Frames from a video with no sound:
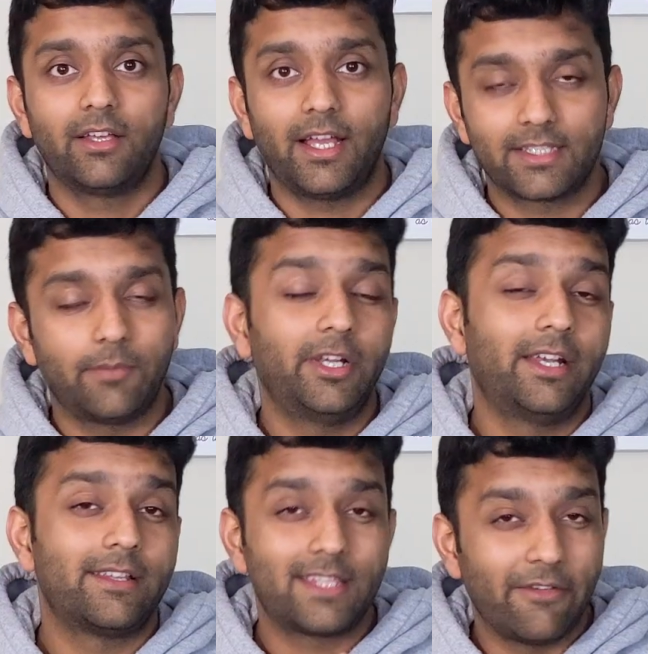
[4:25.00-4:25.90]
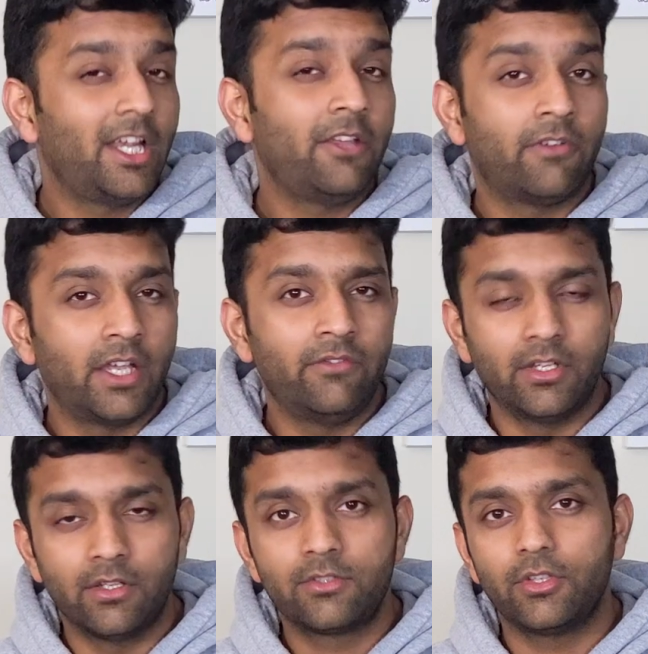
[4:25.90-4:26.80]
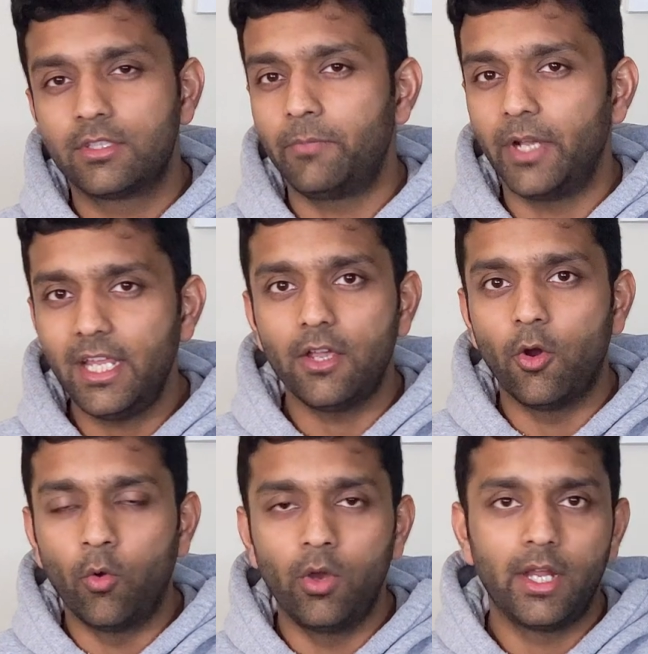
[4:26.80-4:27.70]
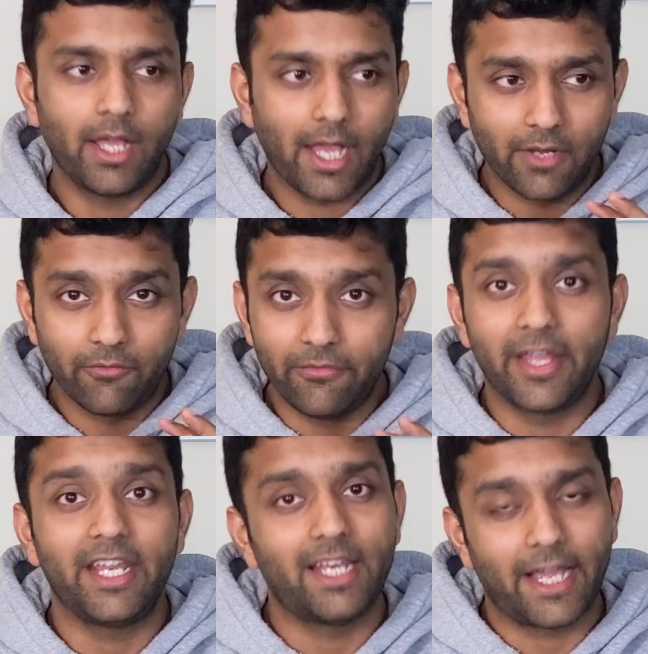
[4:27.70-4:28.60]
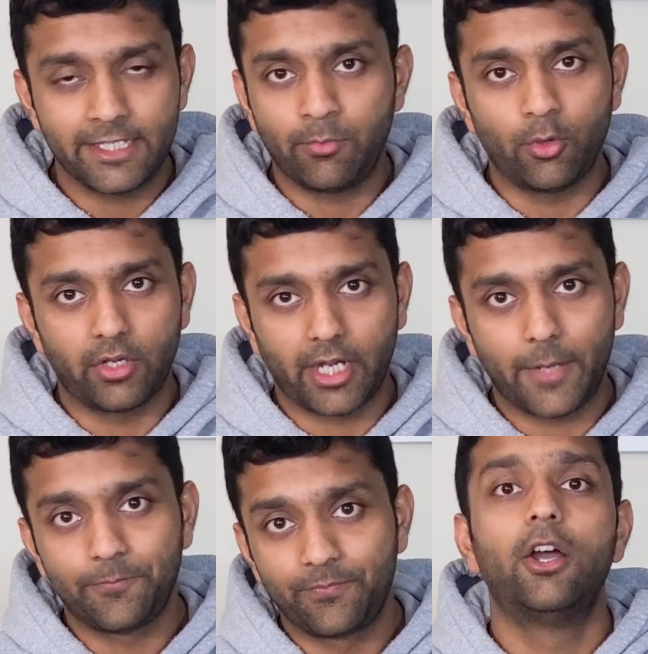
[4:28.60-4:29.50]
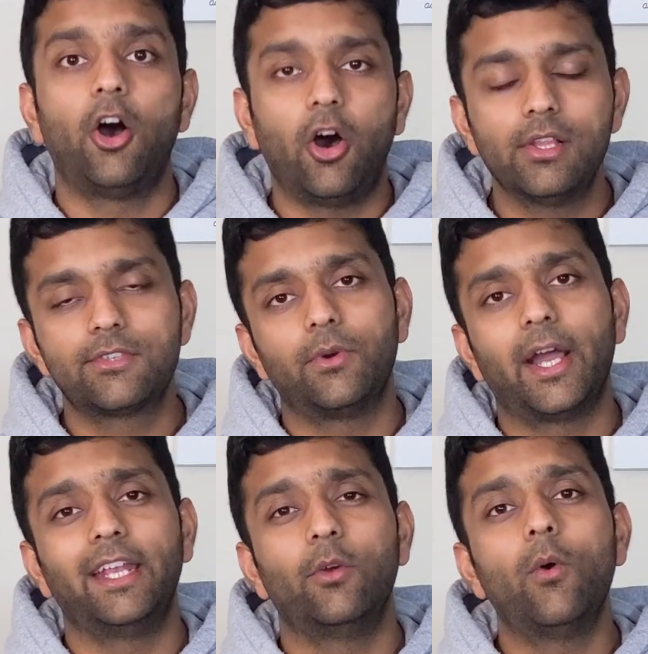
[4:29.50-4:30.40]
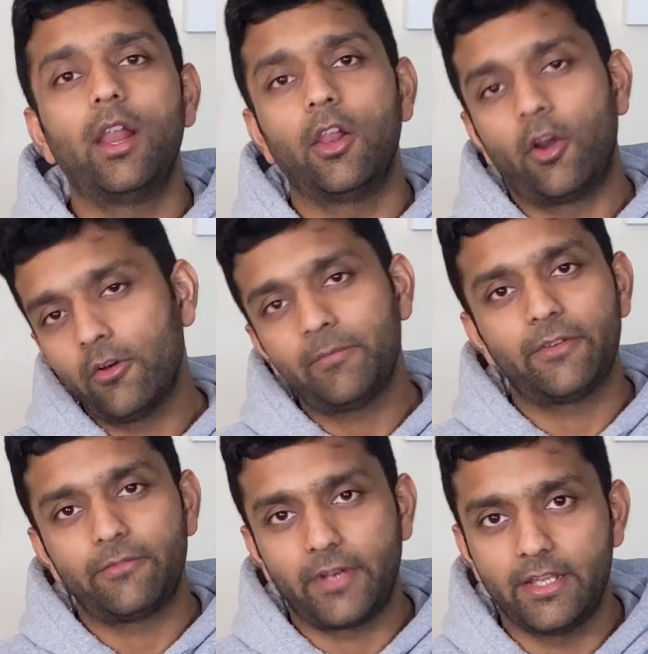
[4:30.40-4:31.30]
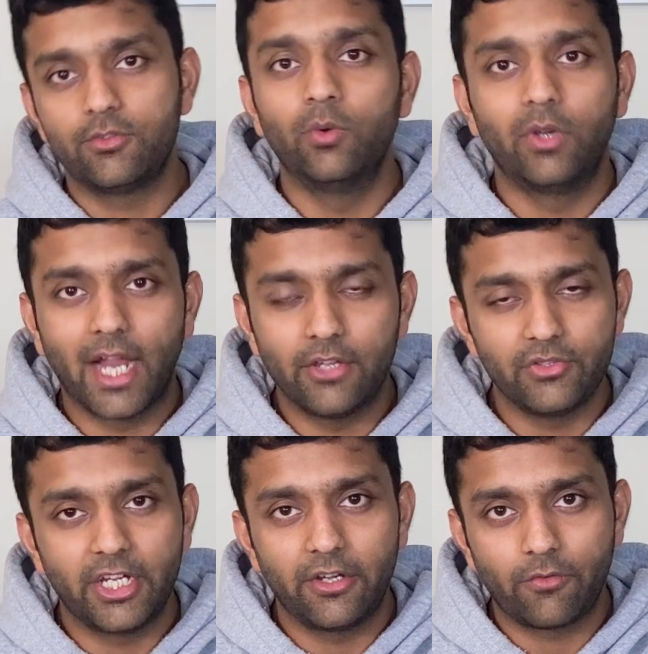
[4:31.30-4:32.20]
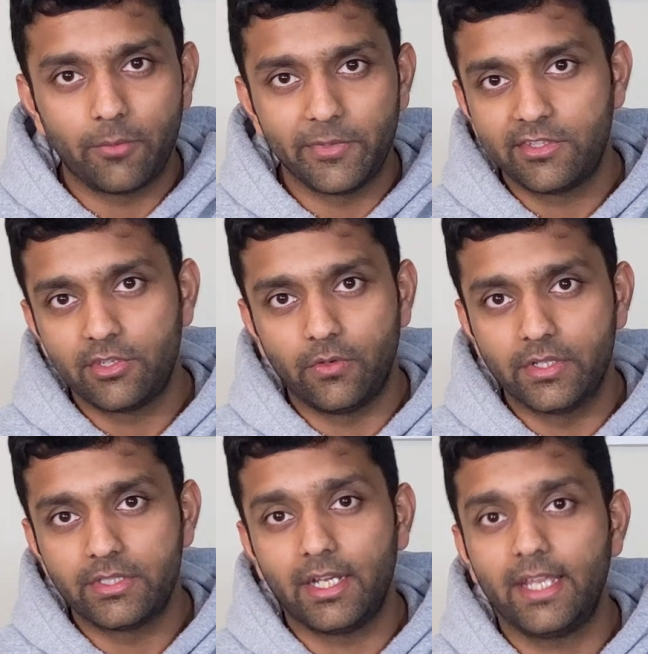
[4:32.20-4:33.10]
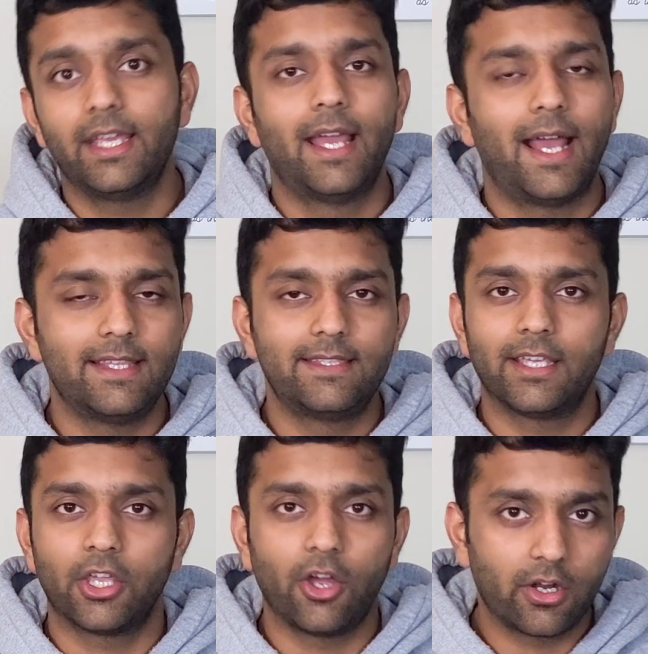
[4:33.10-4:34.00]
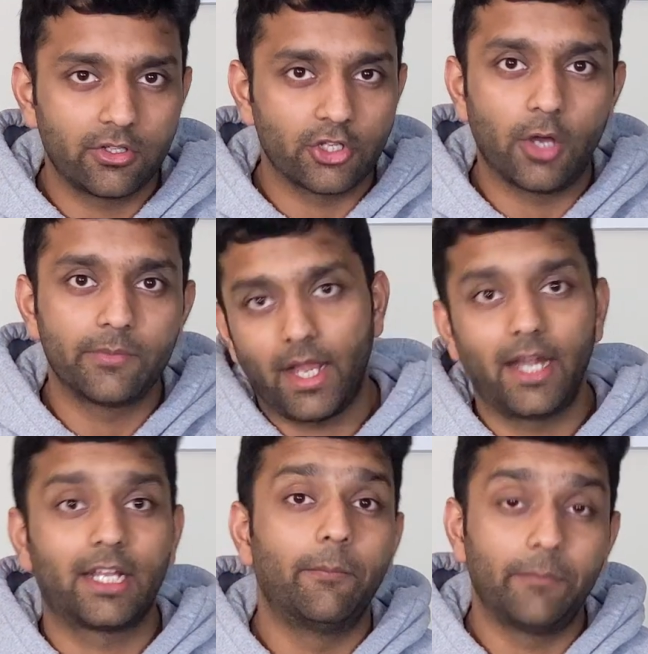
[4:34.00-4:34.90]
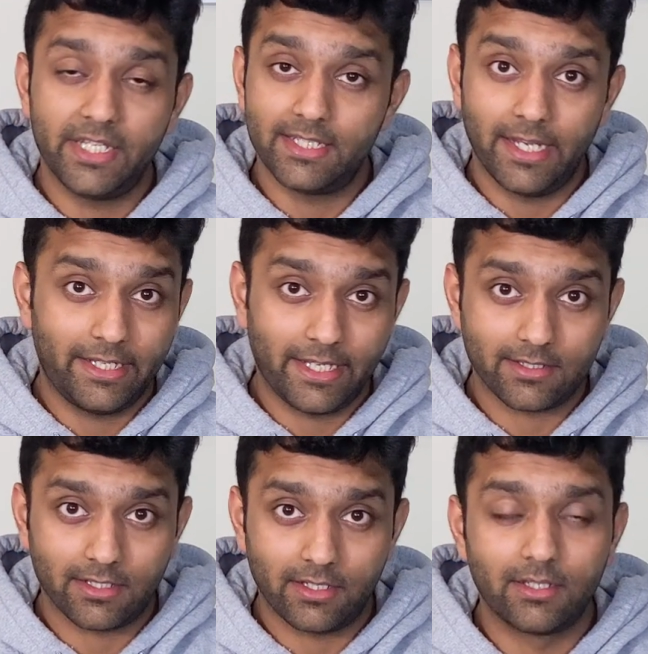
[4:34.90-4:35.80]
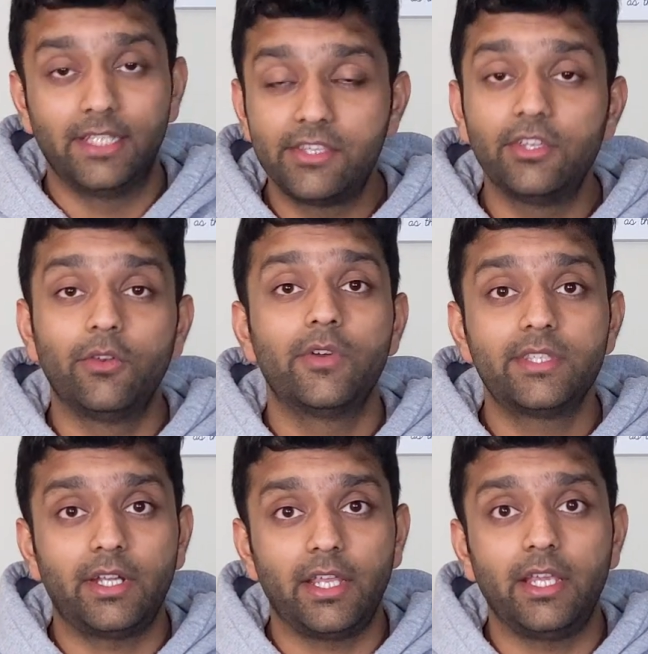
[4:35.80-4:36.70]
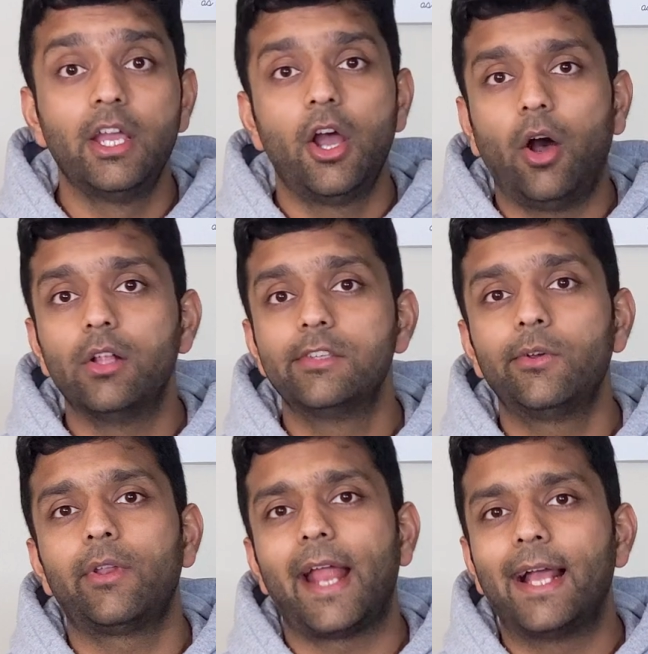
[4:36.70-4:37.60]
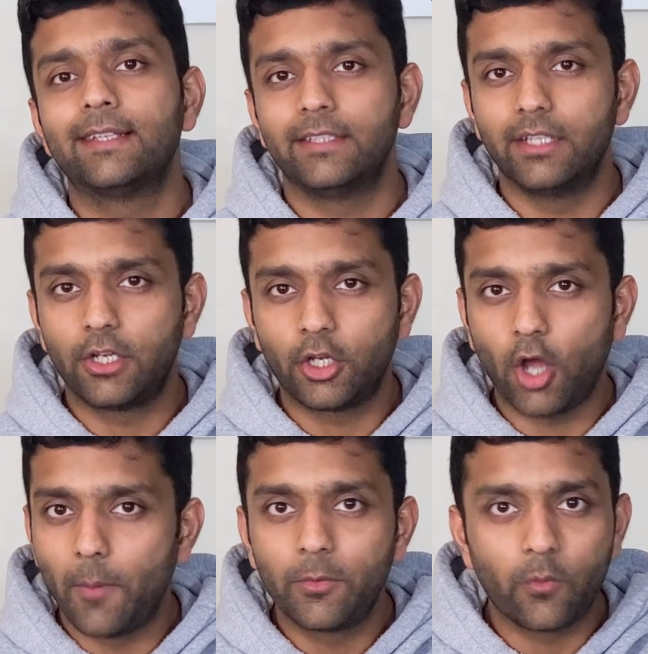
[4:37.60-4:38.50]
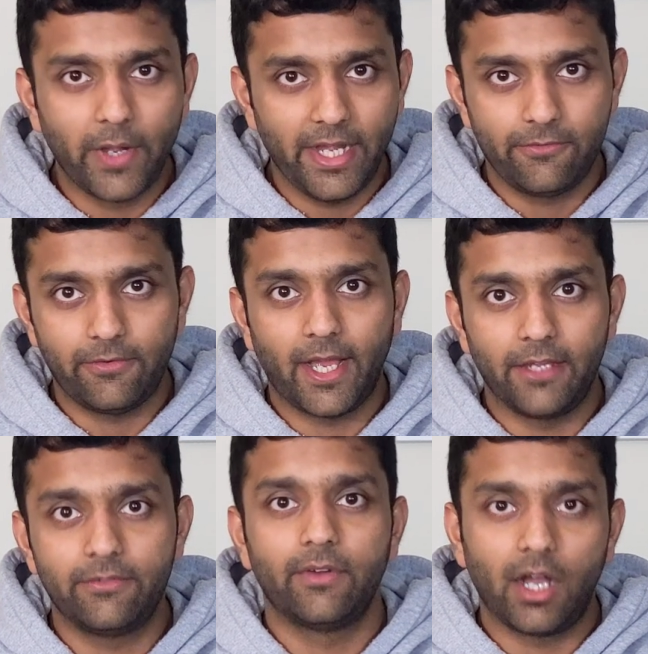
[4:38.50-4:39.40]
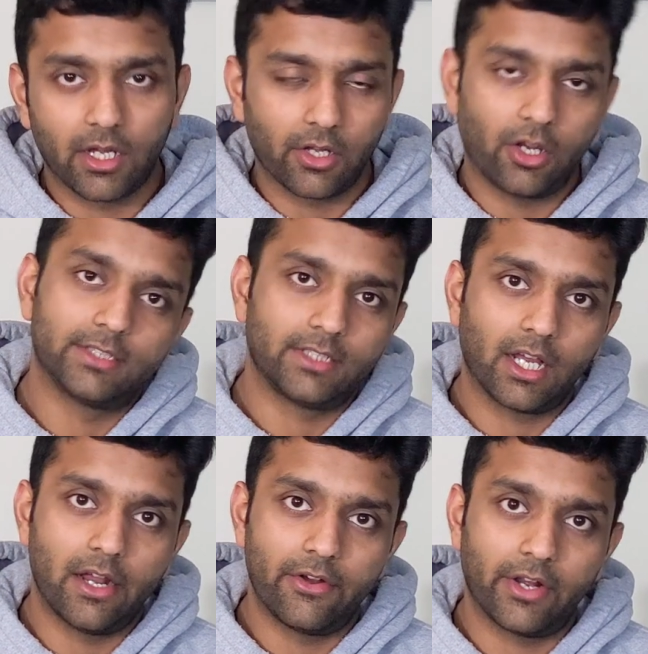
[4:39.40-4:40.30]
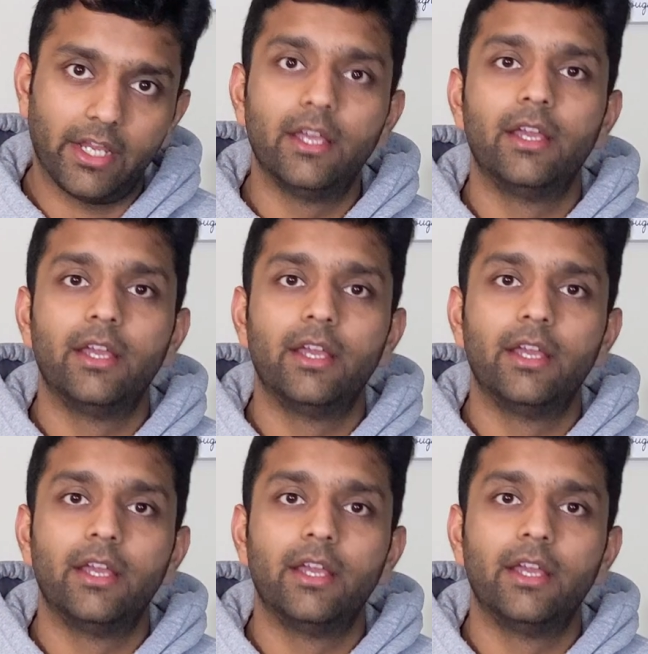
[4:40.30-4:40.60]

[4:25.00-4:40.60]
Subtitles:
has completed 75 years, so it's pretty old and a very nice program. Also, I know a lot of my friends who graduated from this university and secured jobs at companies like Tesla. This university also ranks in the top 25 across the country.